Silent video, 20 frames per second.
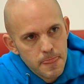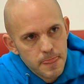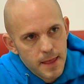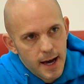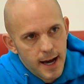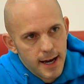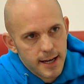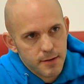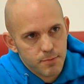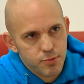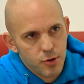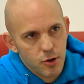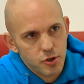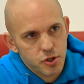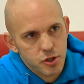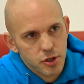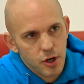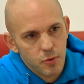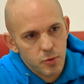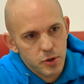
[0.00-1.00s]
the HondaPro
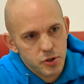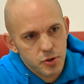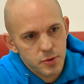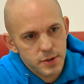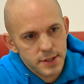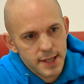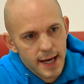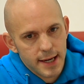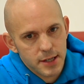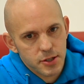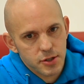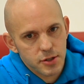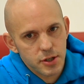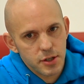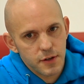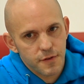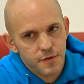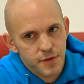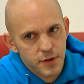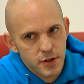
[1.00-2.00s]
Show, which was
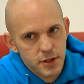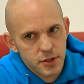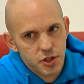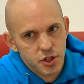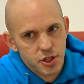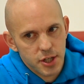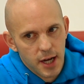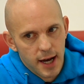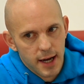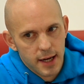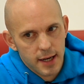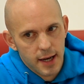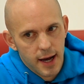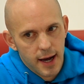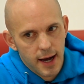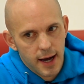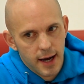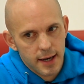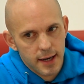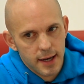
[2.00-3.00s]
actually first shot
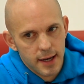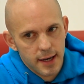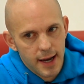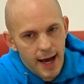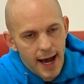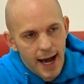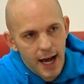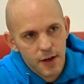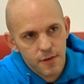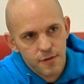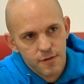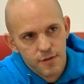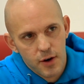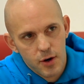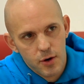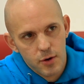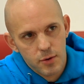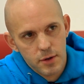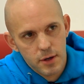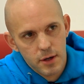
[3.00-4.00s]
on an
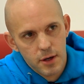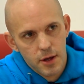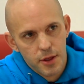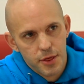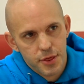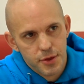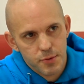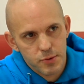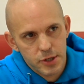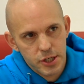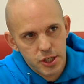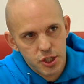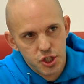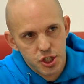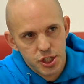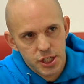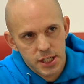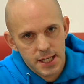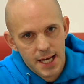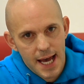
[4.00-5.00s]
iPhone
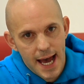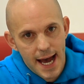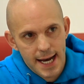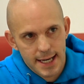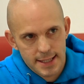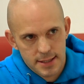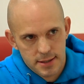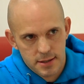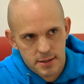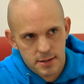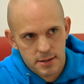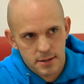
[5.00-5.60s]
3GS.